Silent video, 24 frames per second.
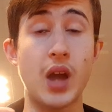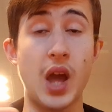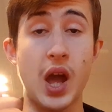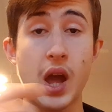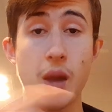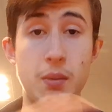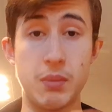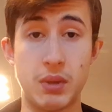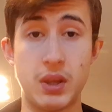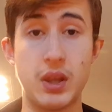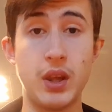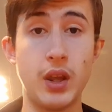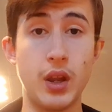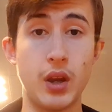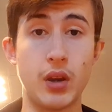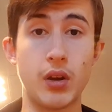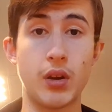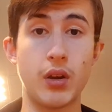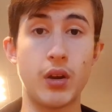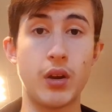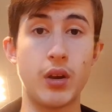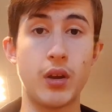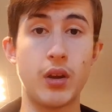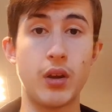I'm
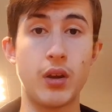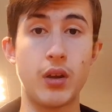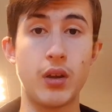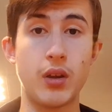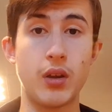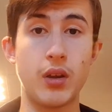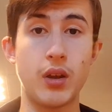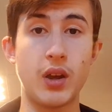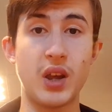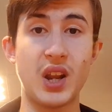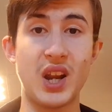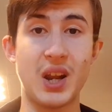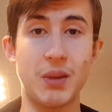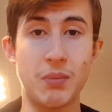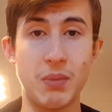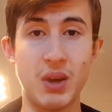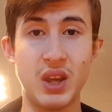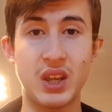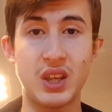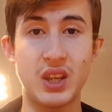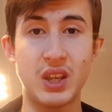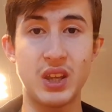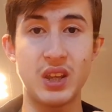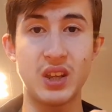here and I'm
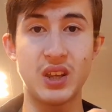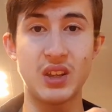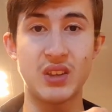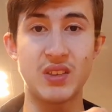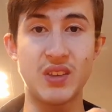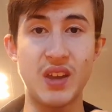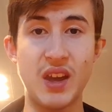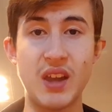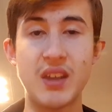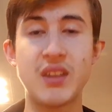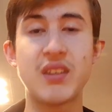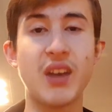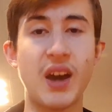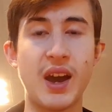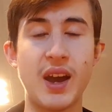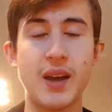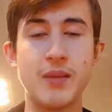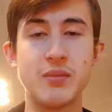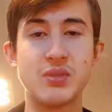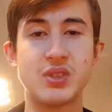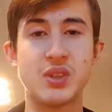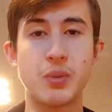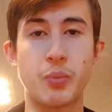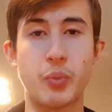making 10
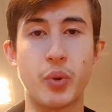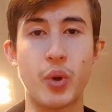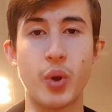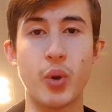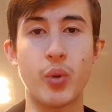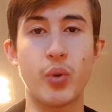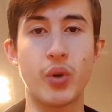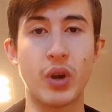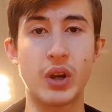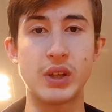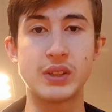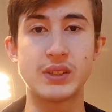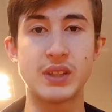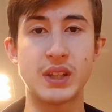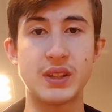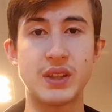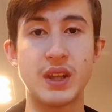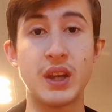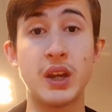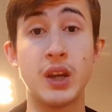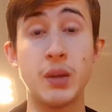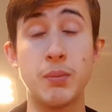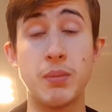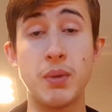times the progress that
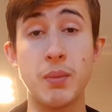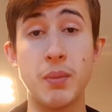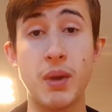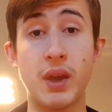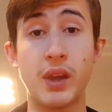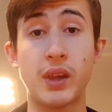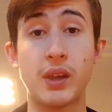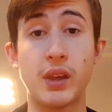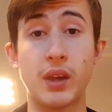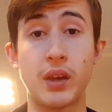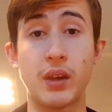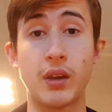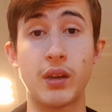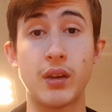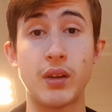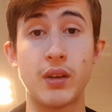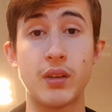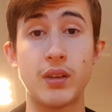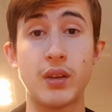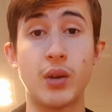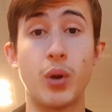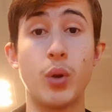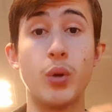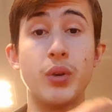they could be making,
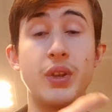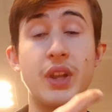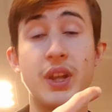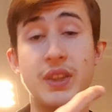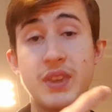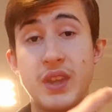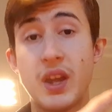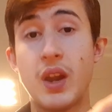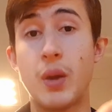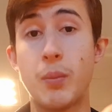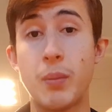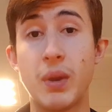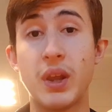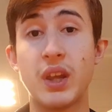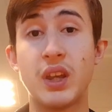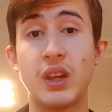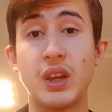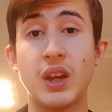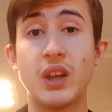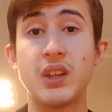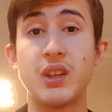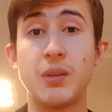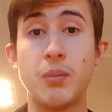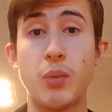or that they're
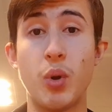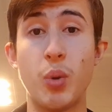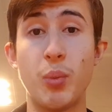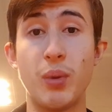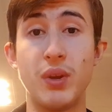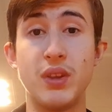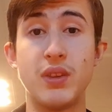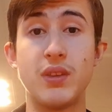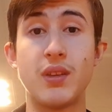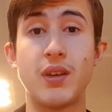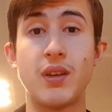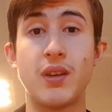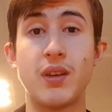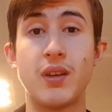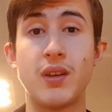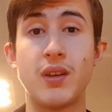making at the moment.